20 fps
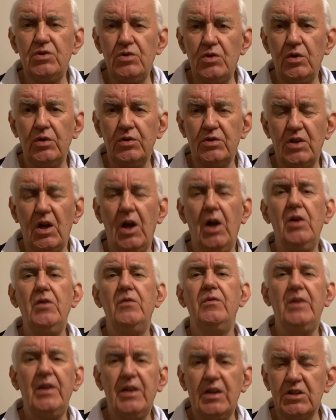not
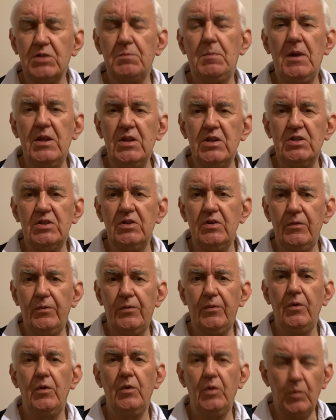overly expensive